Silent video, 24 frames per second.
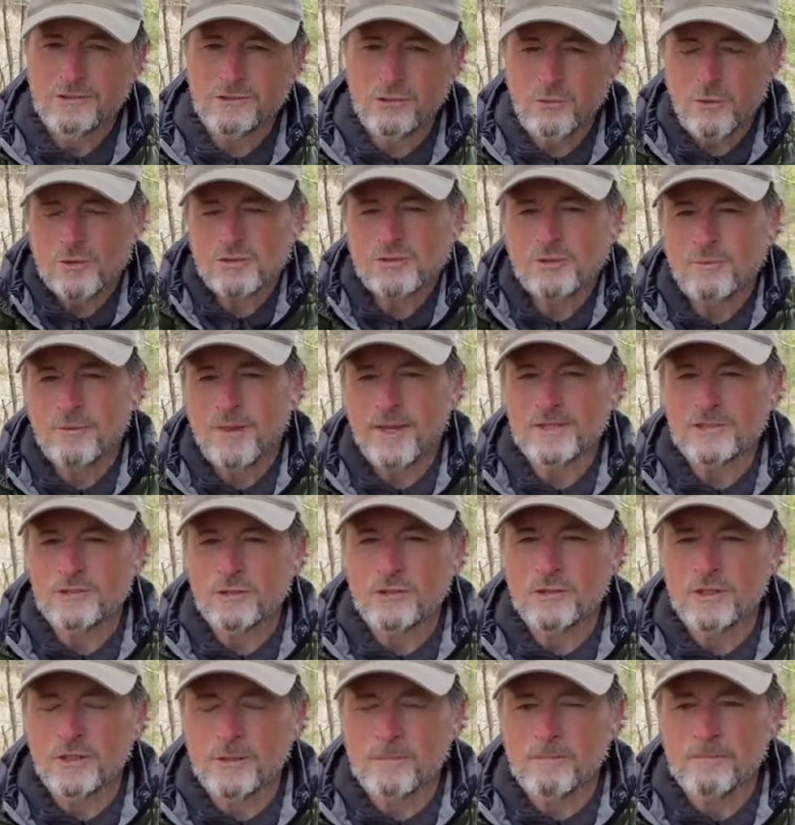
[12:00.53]
So what are some things
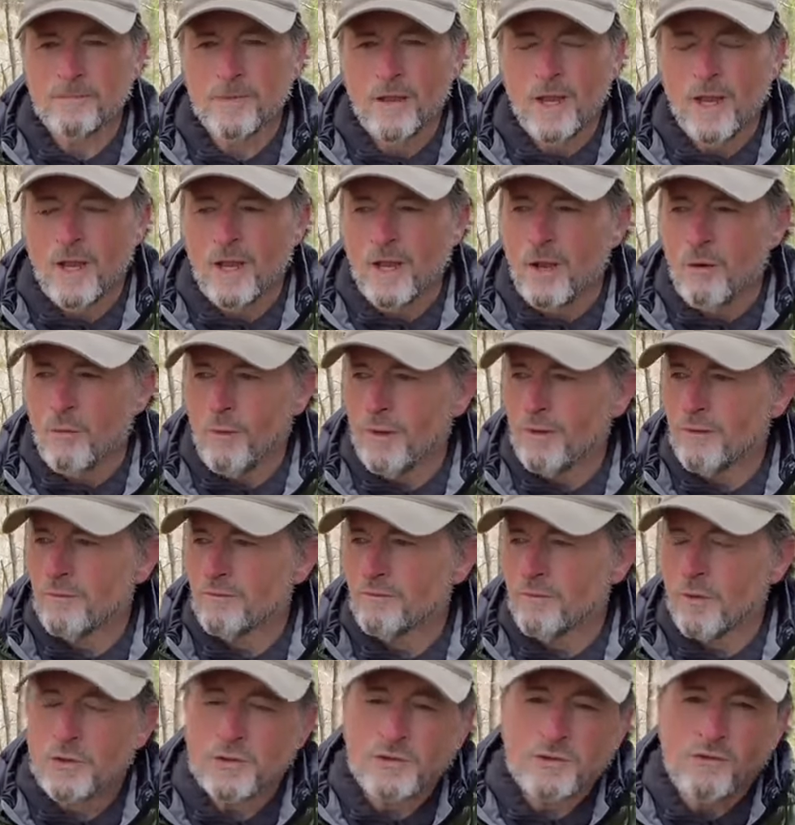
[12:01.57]
you can do? Well,
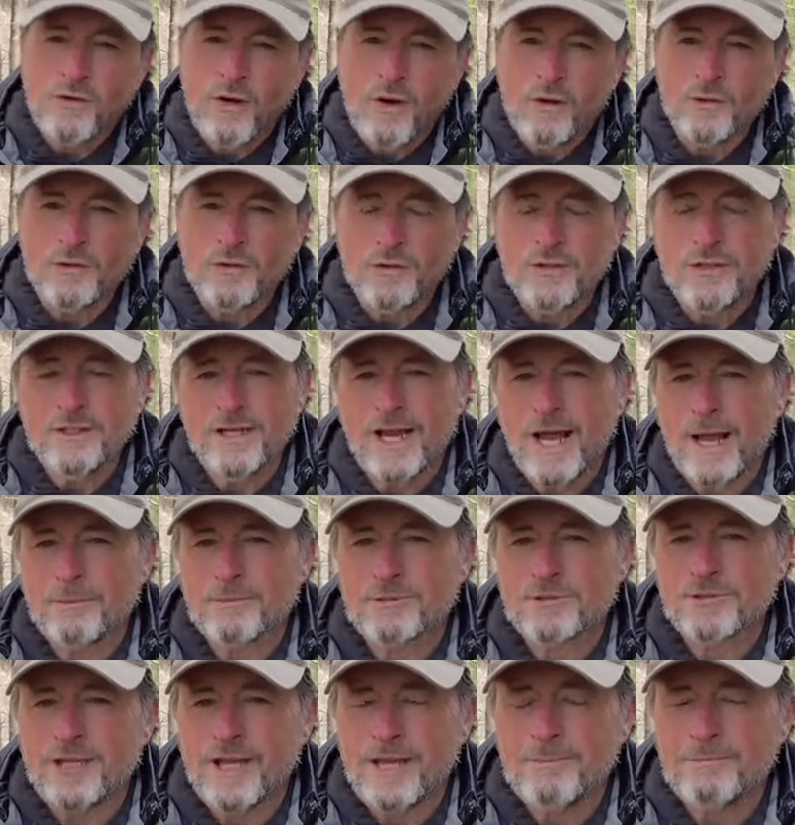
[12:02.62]
first of all, you can
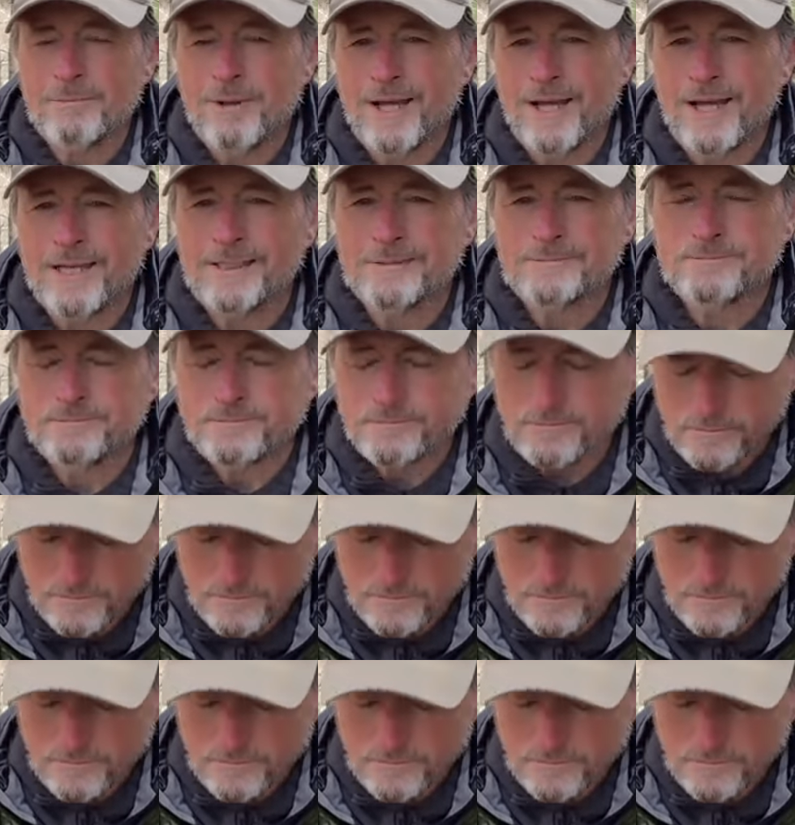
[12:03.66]
compensate by